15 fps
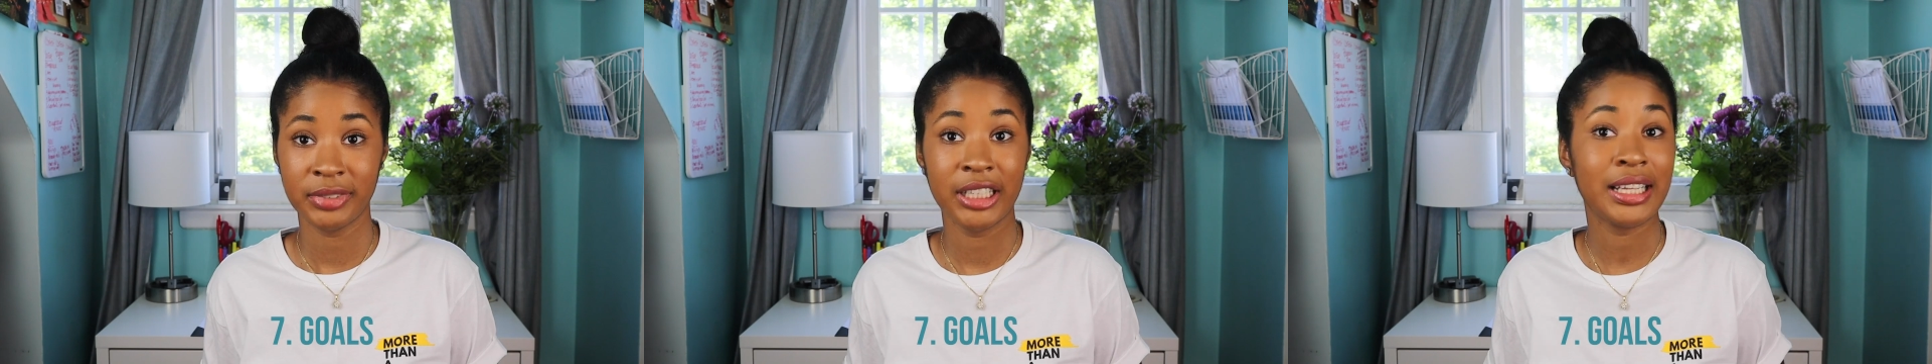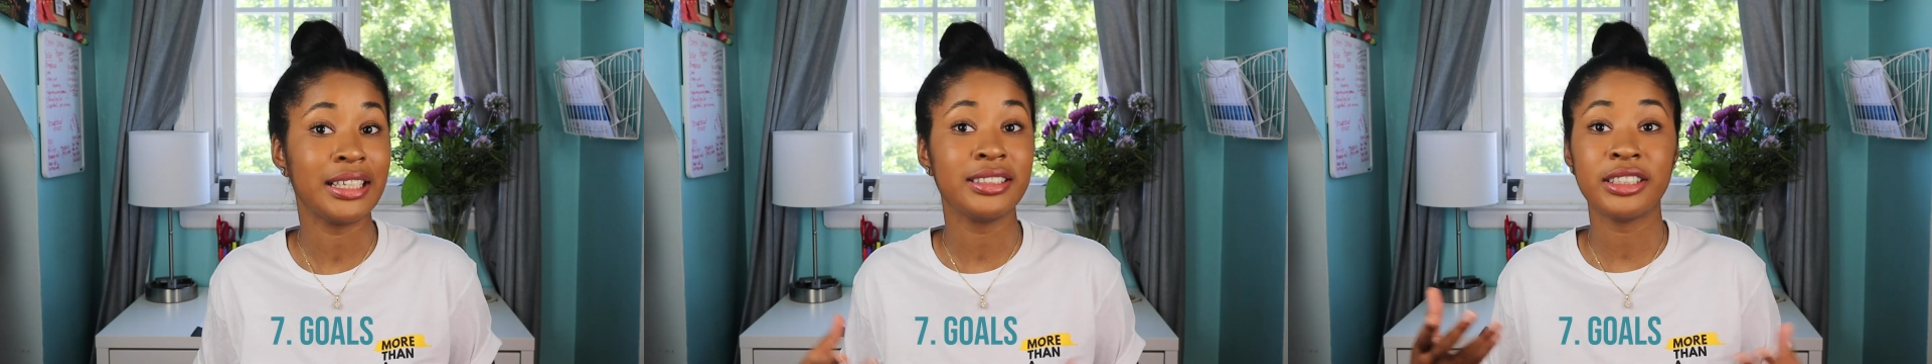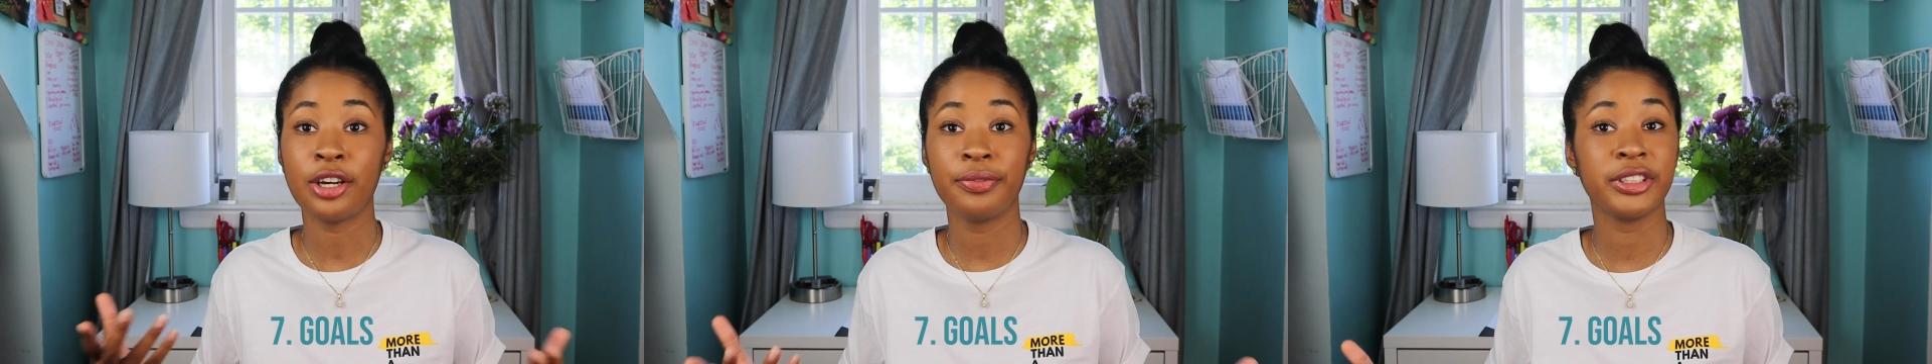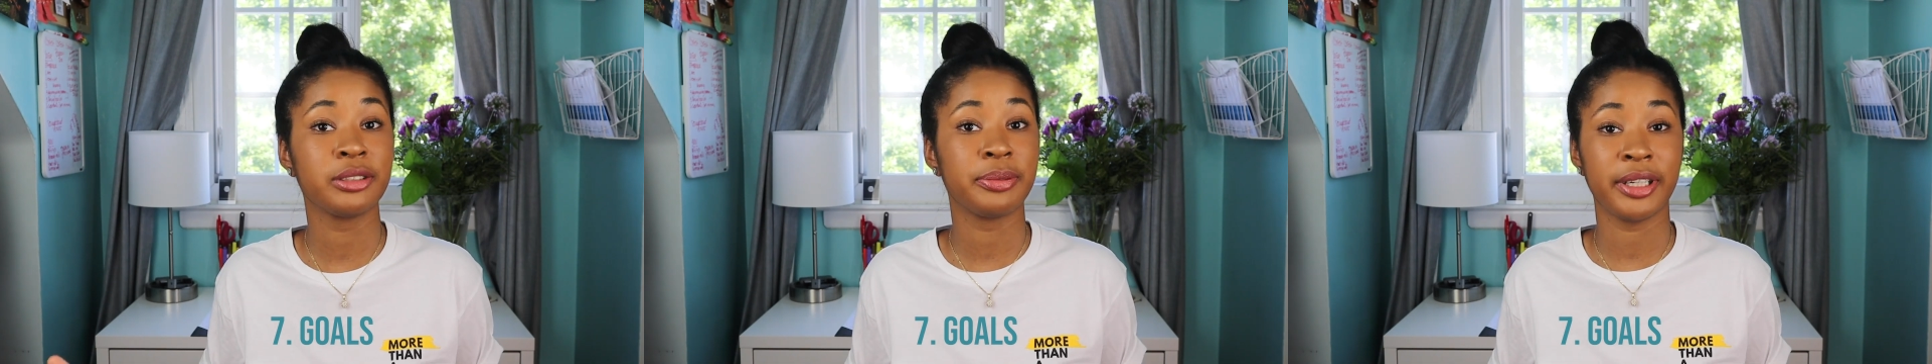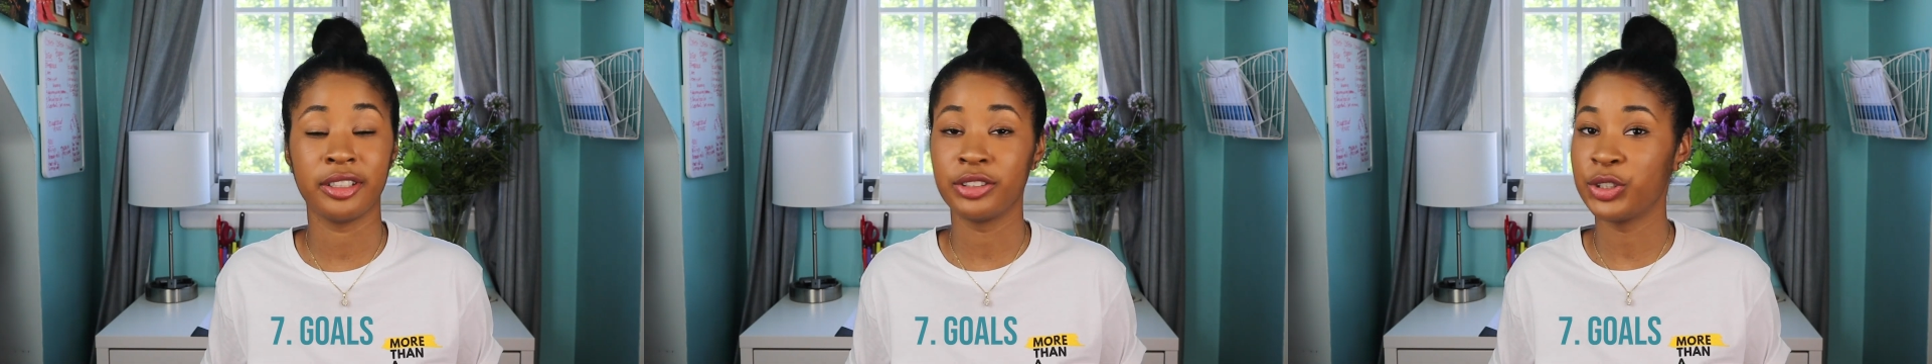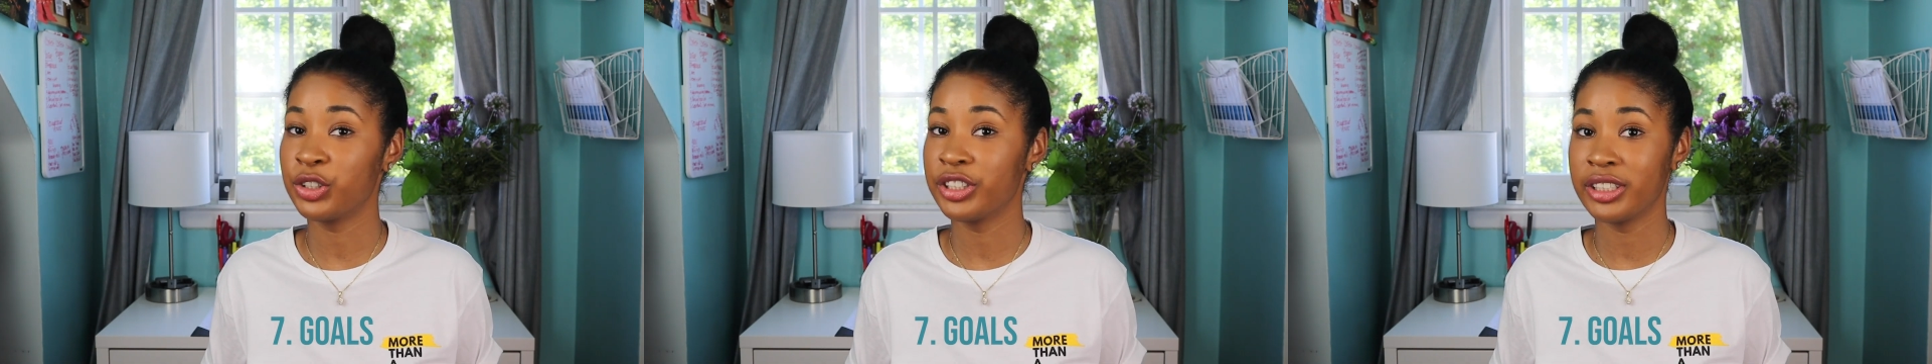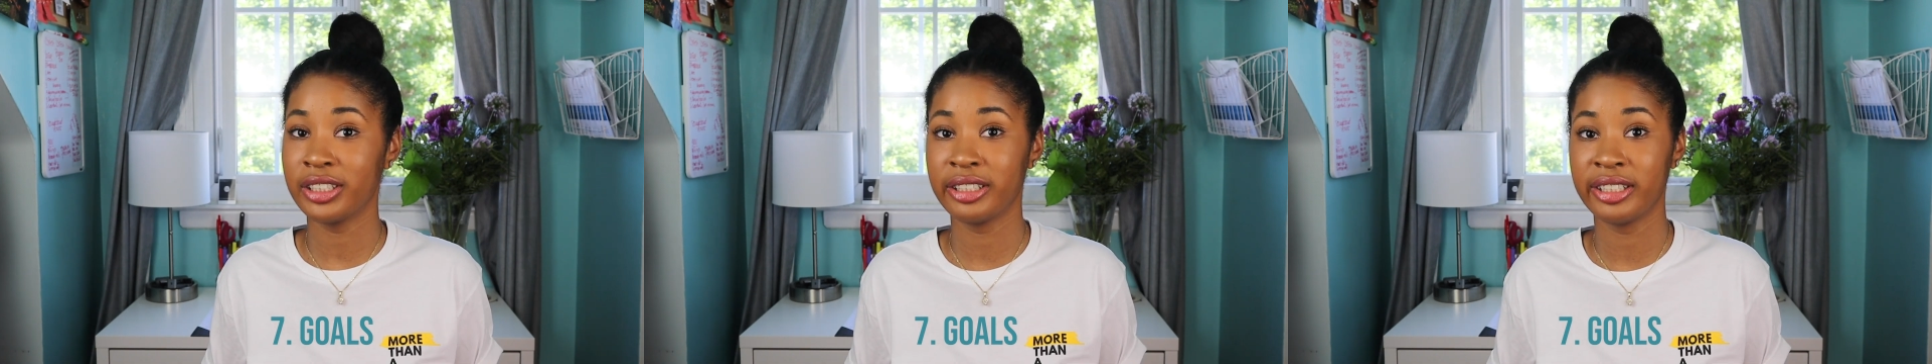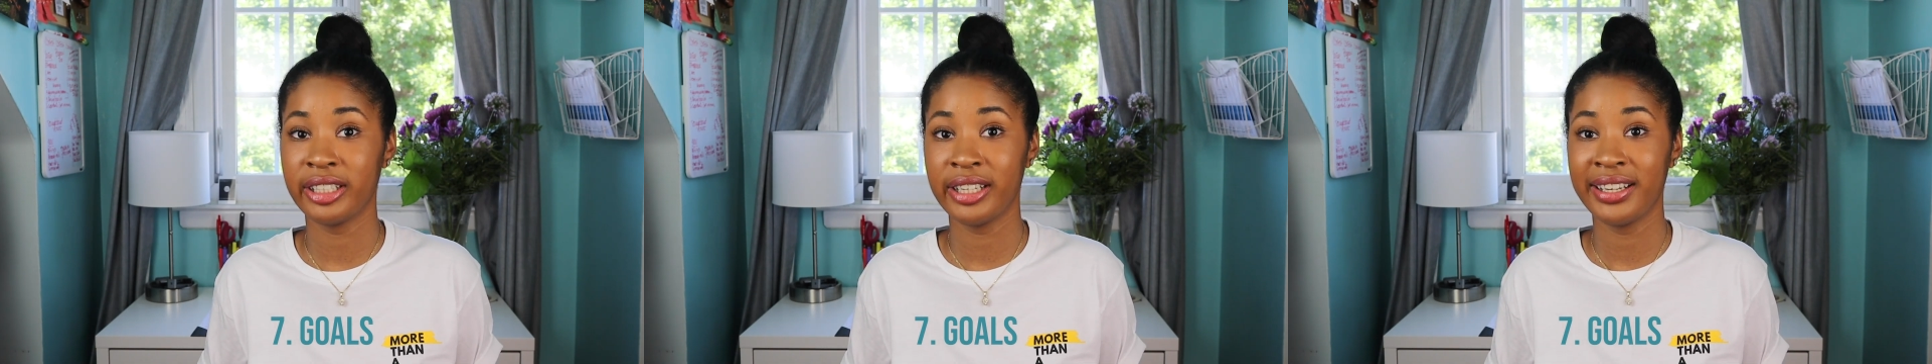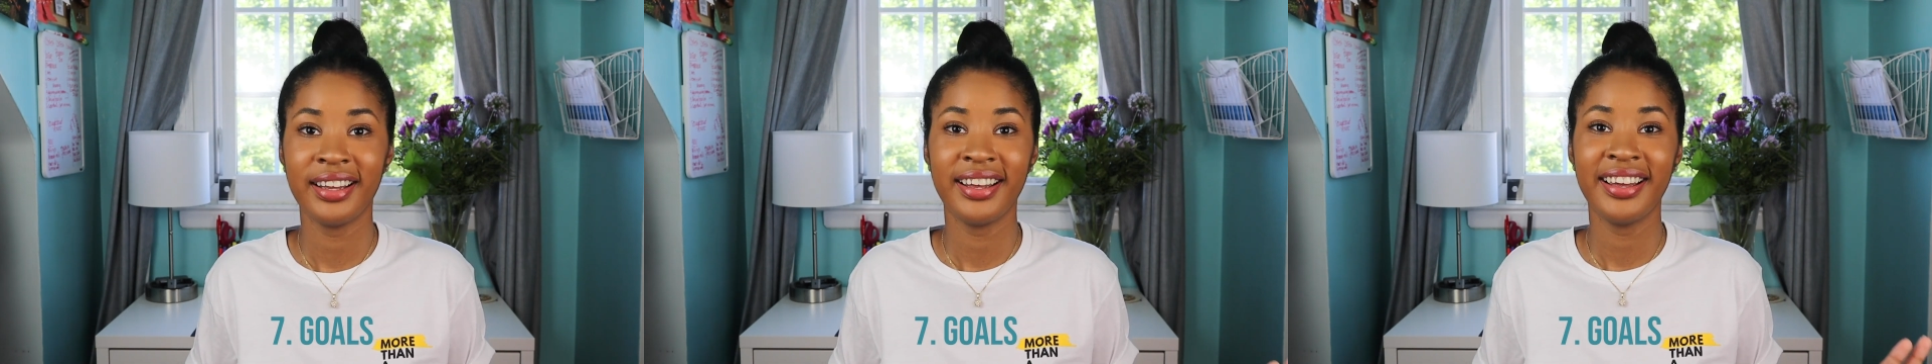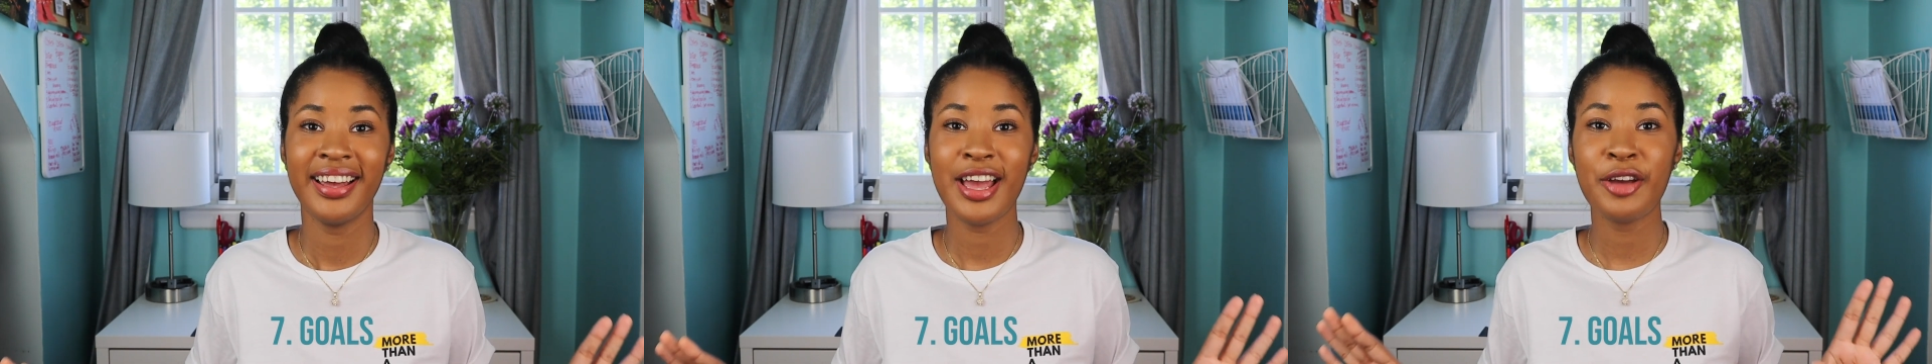That's self-explanatory.
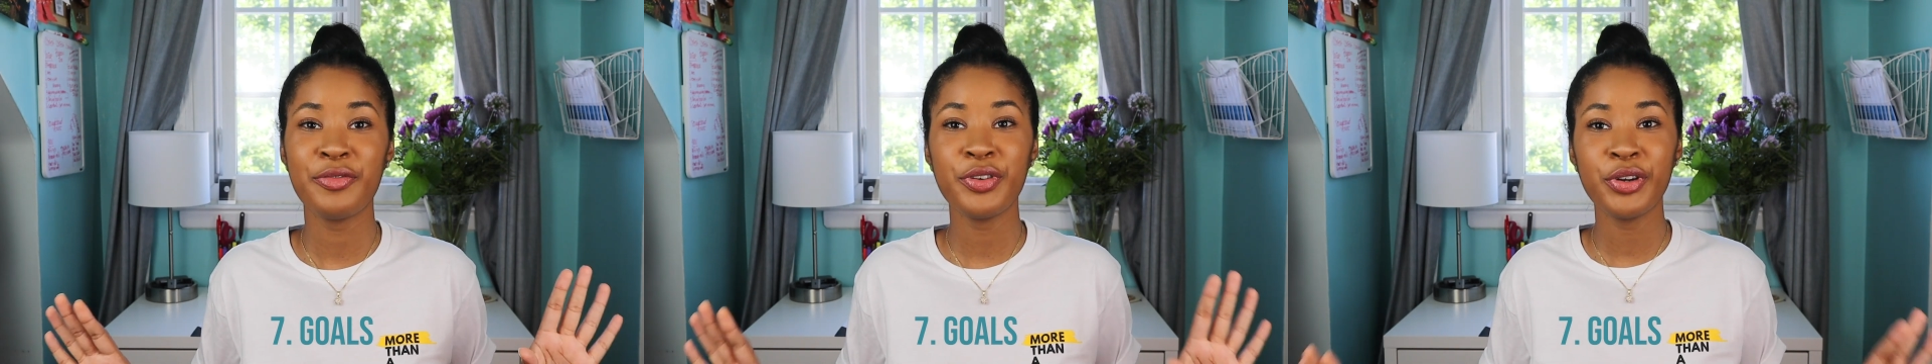If